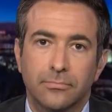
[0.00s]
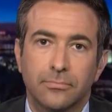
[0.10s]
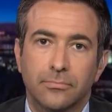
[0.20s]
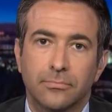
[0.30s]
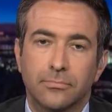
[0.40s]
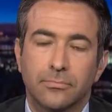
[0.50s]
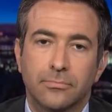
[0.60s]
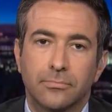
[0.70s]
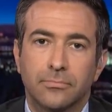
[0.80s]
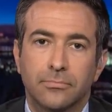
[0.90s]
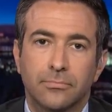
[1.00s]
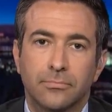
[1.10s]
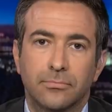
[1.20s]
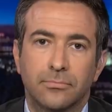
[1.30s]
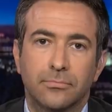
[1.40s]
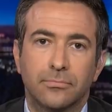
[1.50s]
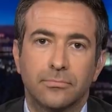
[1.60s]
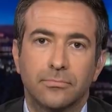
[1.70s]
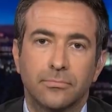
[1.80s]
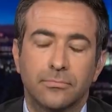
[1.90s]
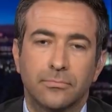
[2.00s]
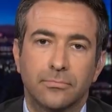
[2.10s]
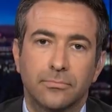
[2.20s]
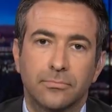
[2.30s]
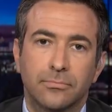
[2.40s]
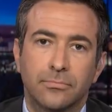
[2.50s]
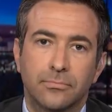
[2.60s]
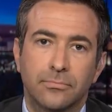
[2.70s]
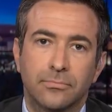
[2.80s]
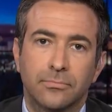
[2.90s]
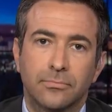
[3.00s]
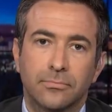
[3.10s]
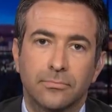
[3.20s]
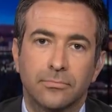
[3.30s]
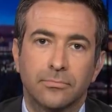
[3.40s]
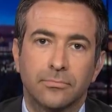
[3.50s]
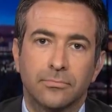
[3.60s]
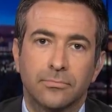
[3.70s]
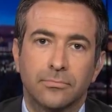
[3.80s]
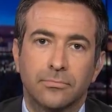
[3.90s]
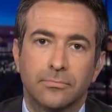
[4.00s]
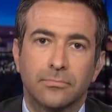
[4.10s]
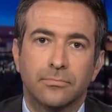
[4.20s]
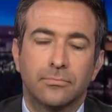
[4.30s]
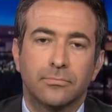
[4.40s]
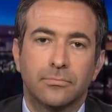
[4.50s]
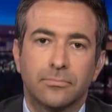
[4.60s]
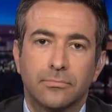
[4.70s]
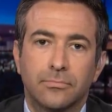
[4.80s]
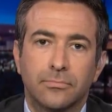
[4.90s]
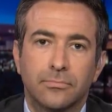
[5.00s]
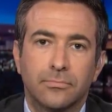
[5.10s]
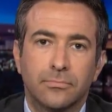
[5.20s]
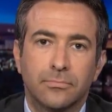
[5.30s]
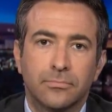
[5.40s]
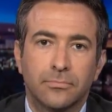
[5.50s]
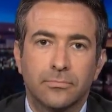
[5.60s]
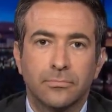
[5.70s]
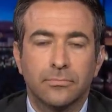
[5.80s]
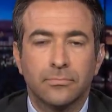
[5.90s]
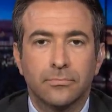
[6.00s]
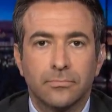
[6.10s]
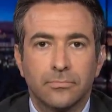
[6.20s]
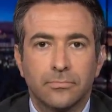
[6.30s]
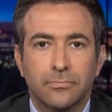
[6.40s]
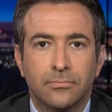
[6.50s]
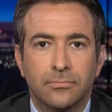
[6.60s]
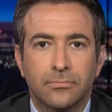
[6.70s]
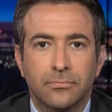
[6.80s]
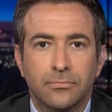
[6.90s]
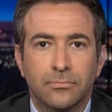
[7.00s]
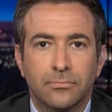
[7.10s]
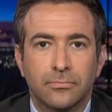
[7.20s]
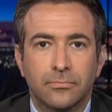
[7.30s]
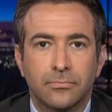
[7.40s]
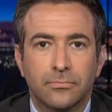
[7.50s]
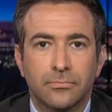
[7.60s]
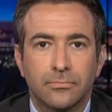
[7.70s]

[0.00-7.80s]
This person isn't speaking.